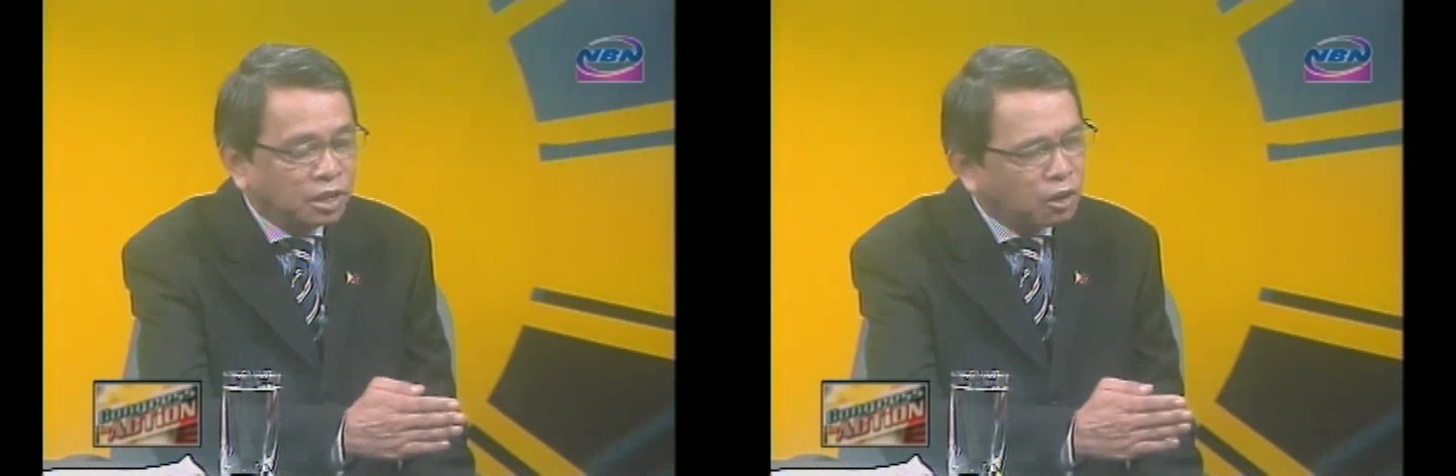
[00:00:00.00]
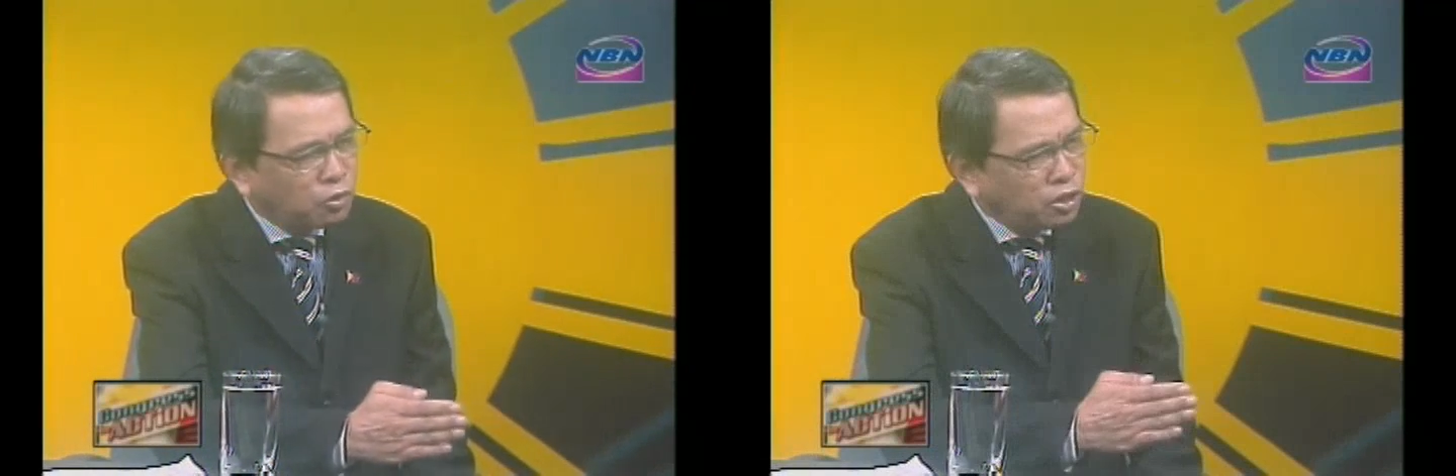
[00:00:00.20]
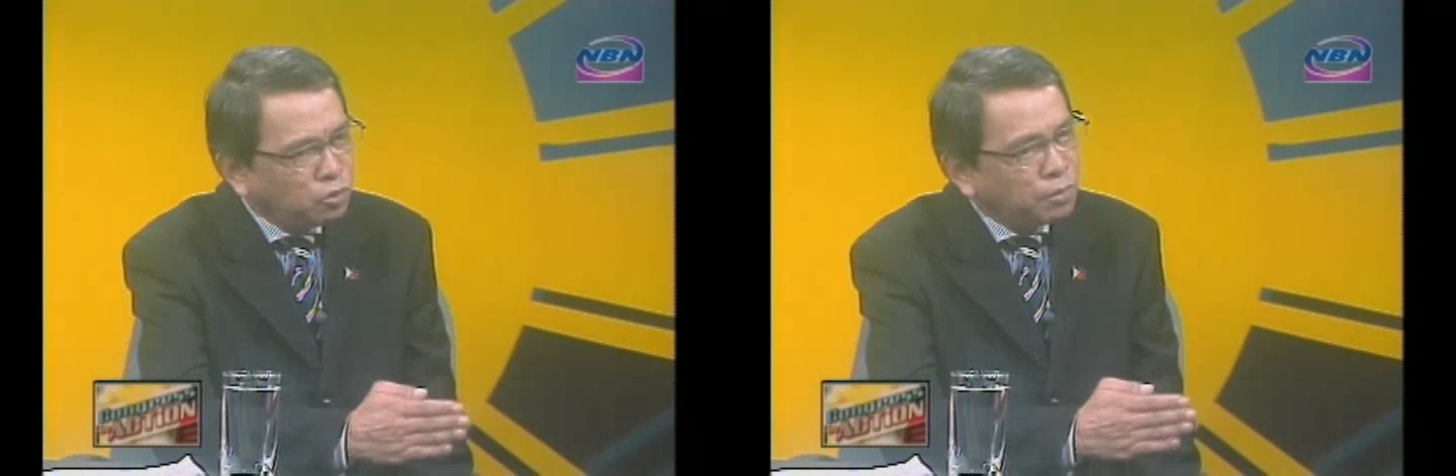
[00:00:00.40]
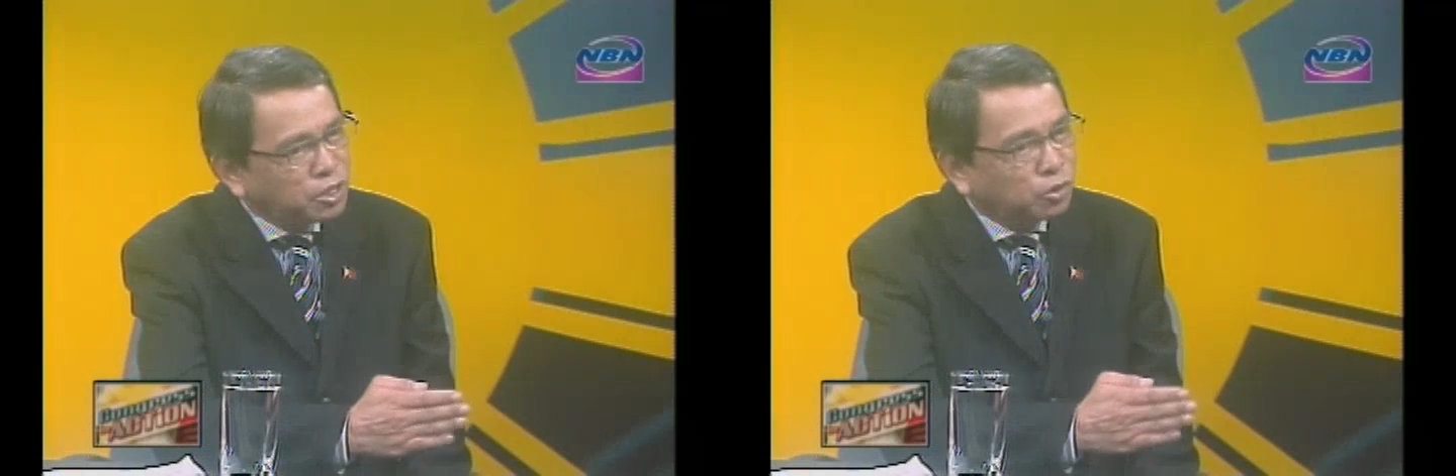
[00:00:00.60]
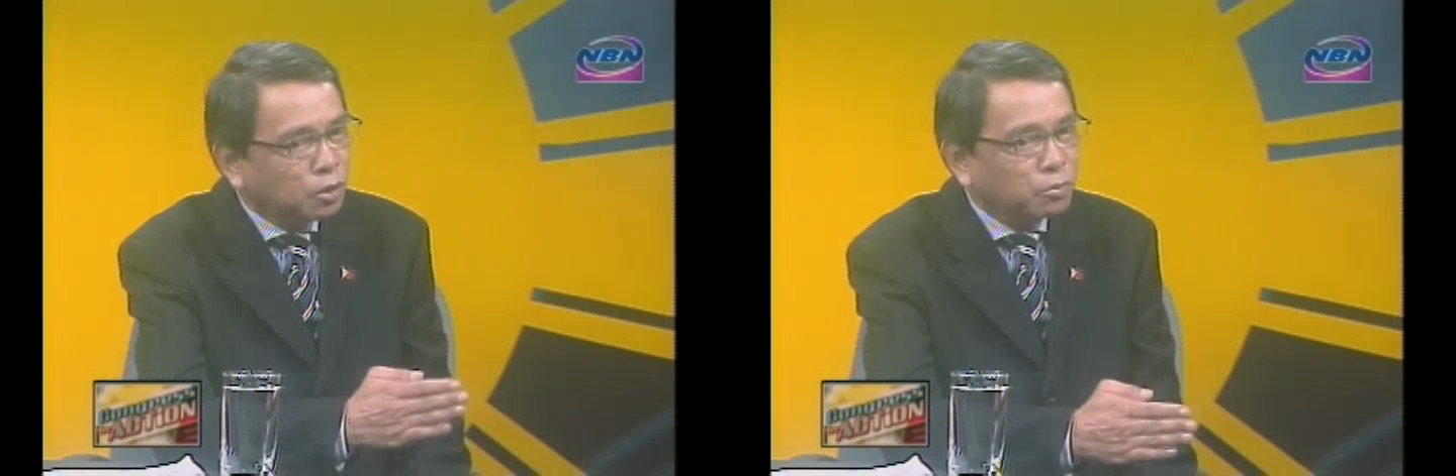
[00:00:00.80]
how would you
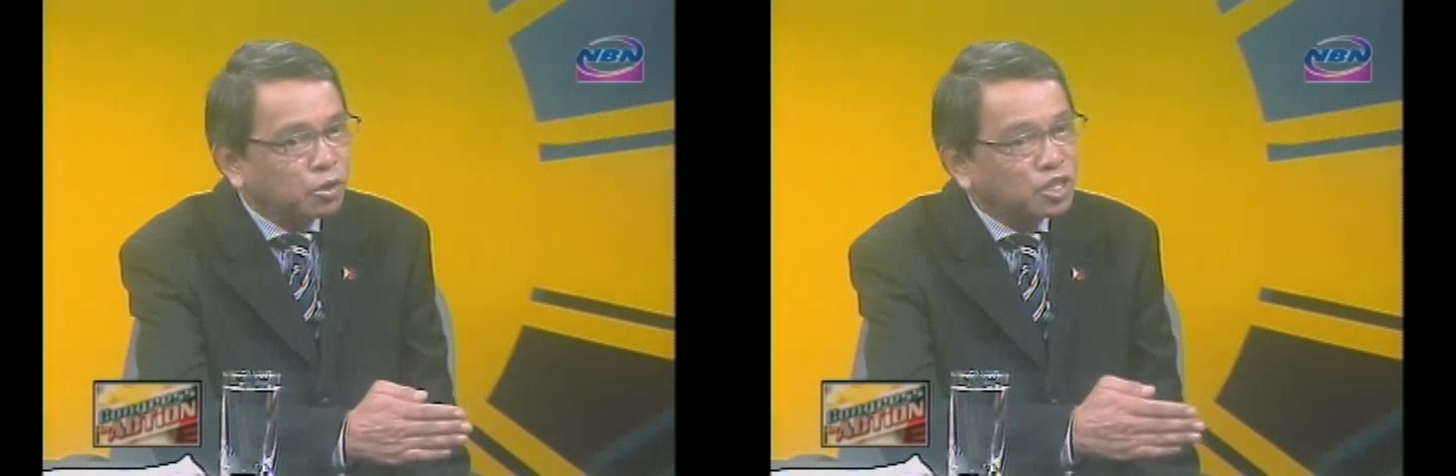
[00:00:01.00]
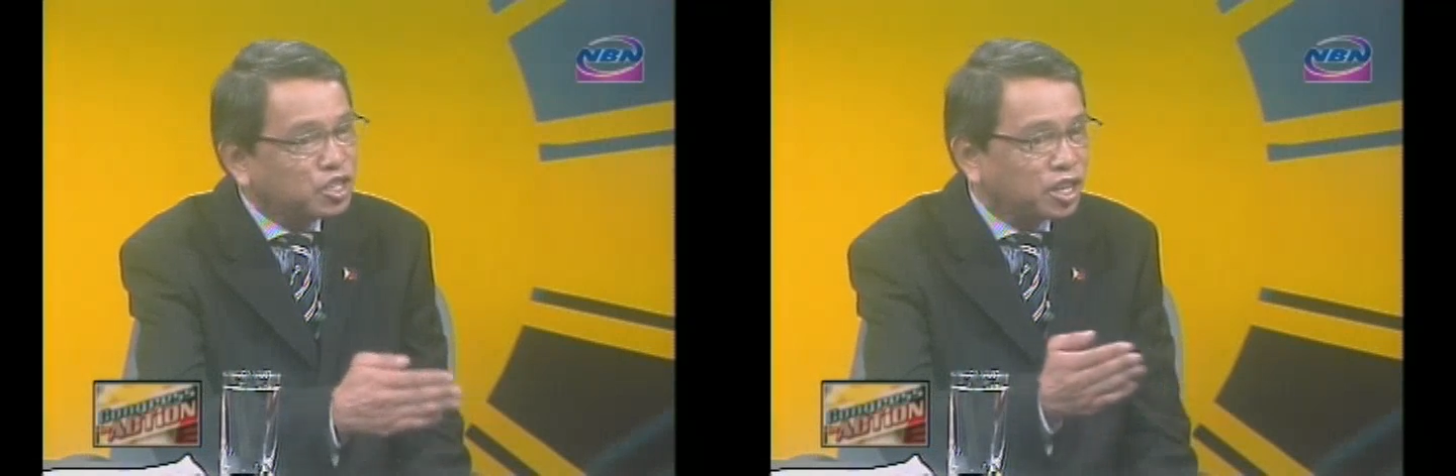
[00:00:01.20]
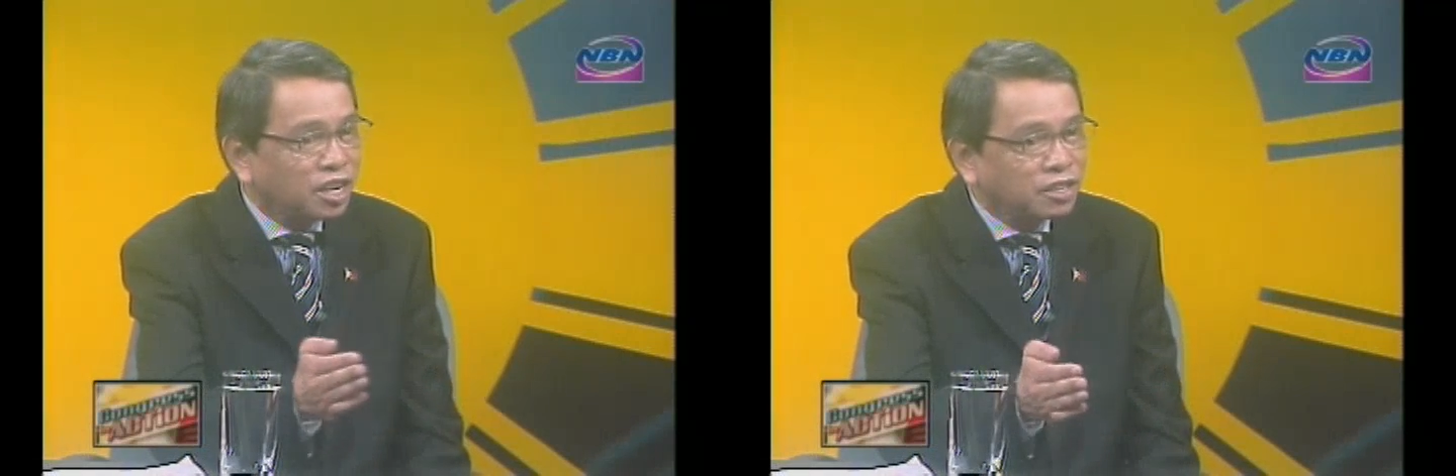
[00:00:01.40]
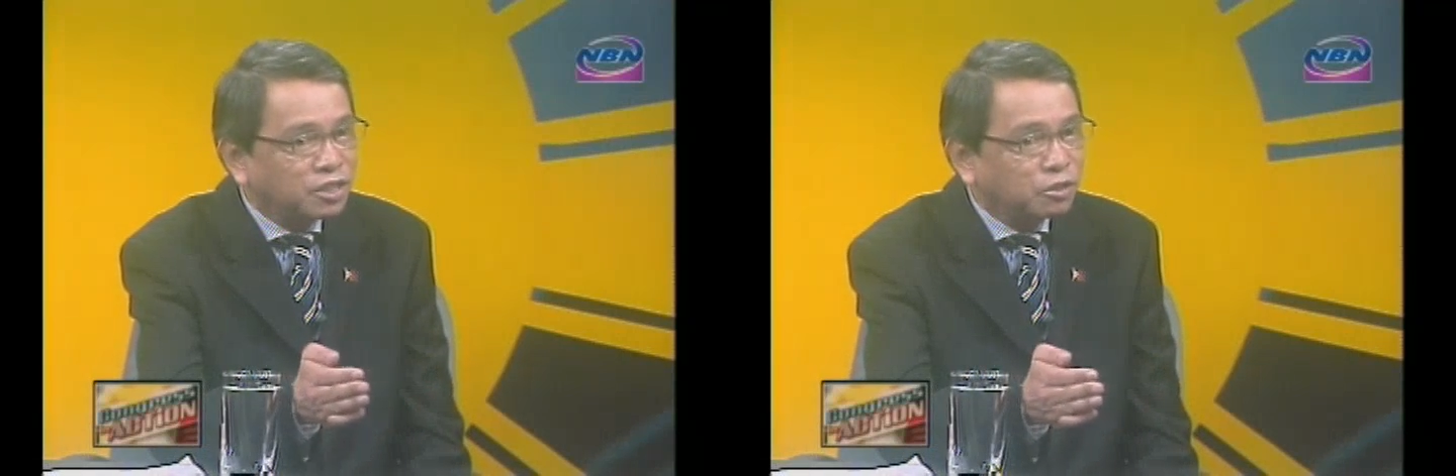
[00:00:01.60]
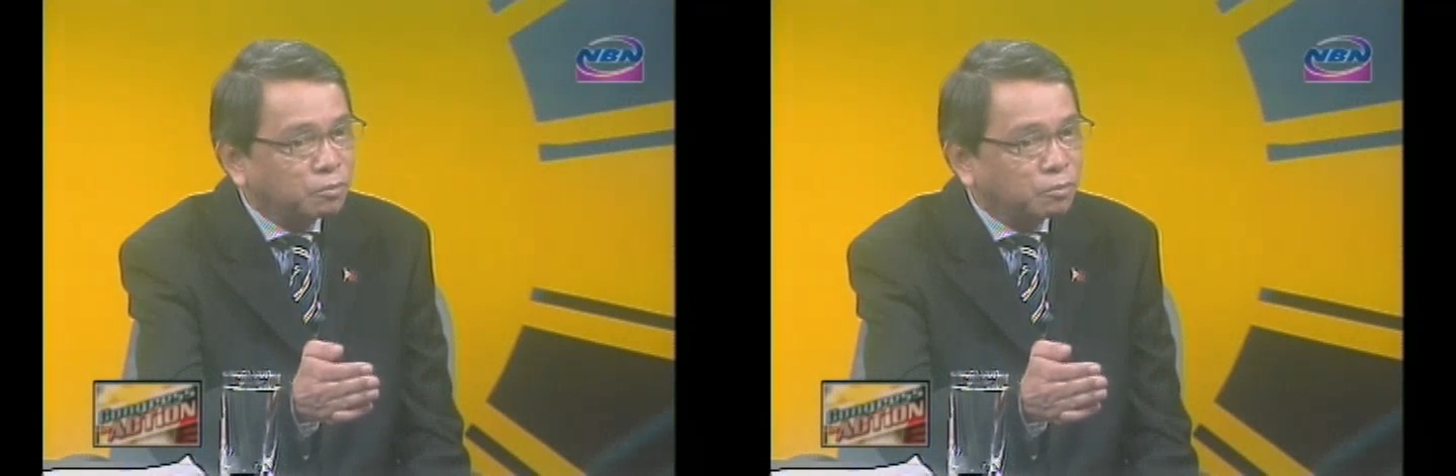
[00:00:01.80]
measure up to the challenge